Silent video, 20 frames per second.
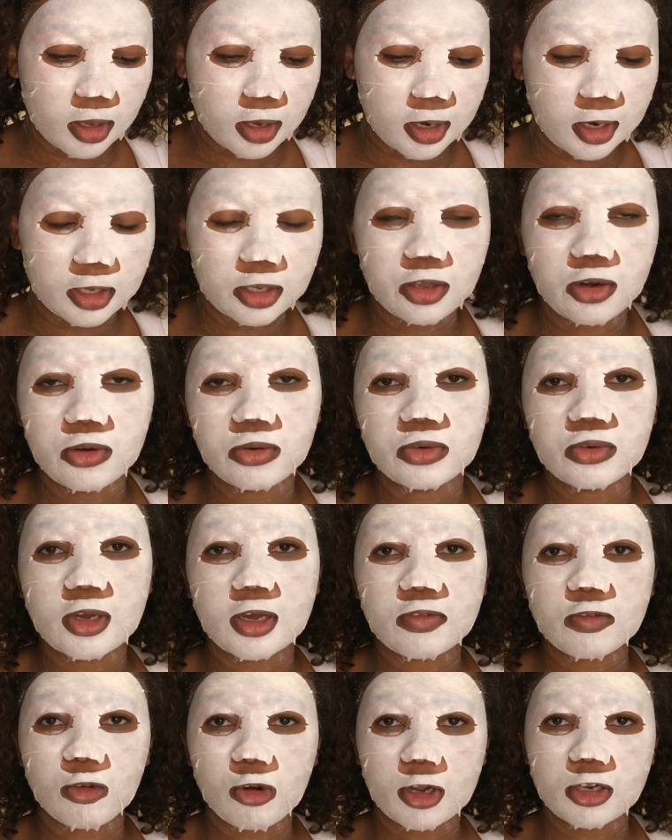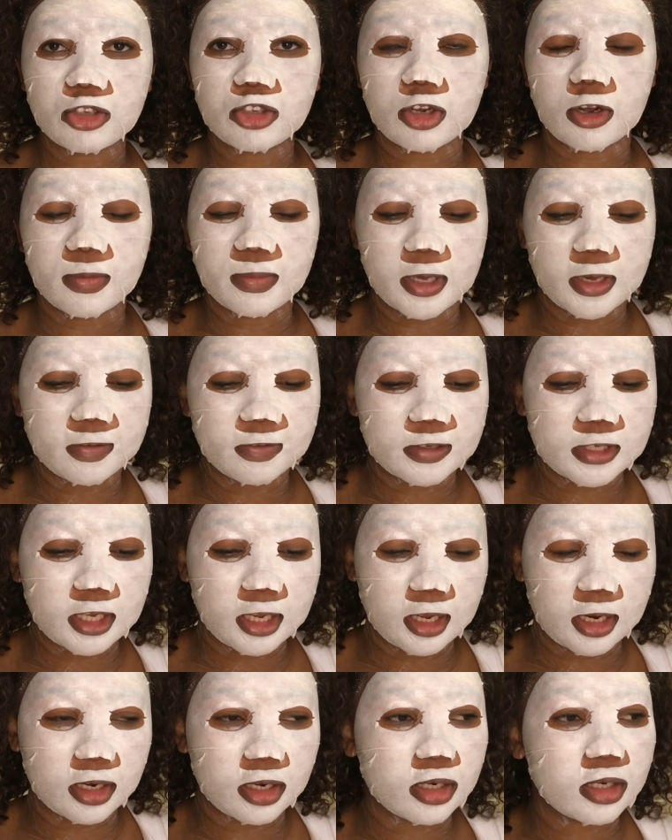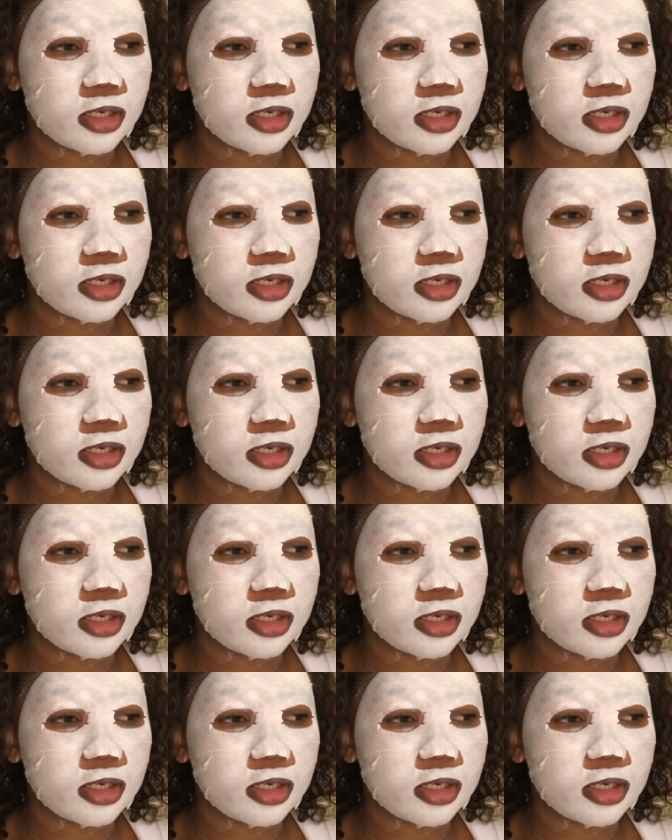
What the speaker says: like you don't have one job, you have 10.